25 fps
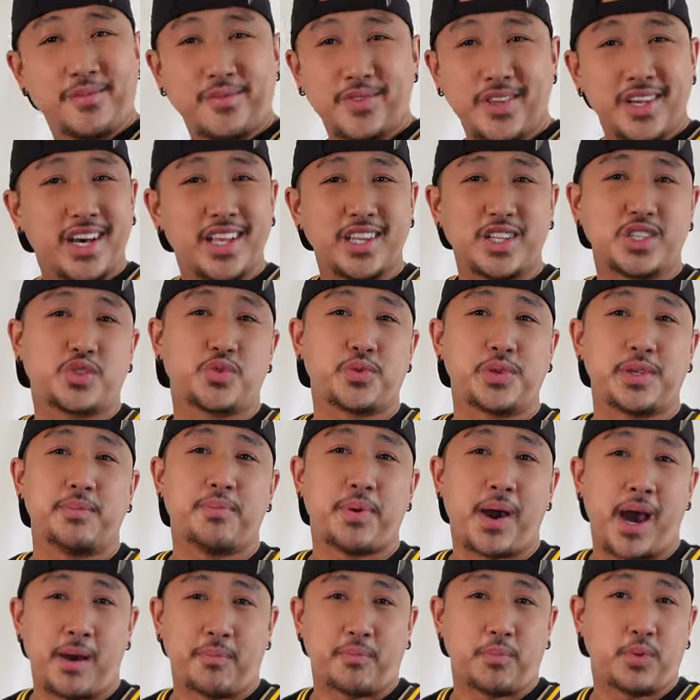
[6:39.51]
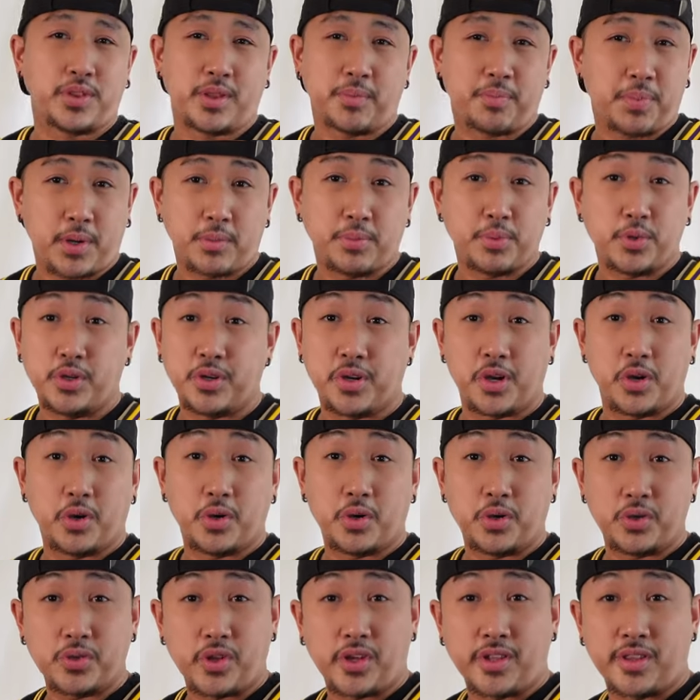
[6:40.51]
colors really pop with the purple and
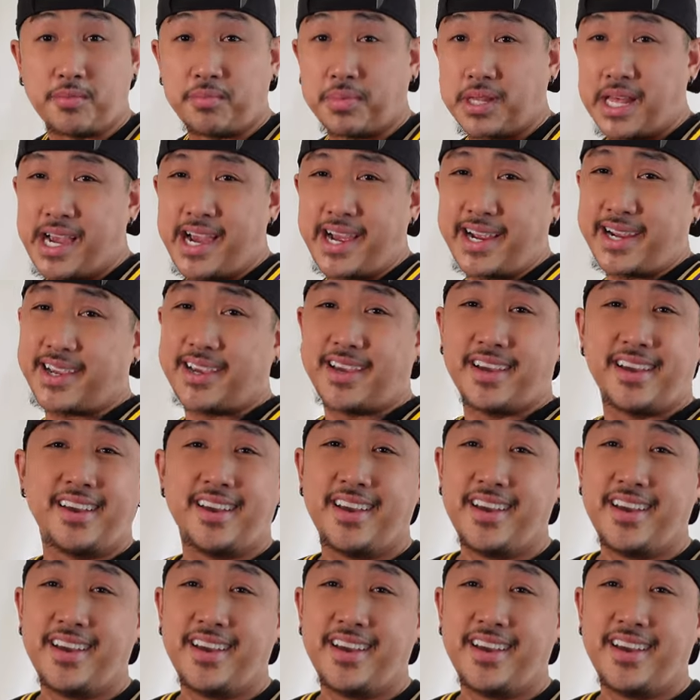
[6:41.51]
gold on the black.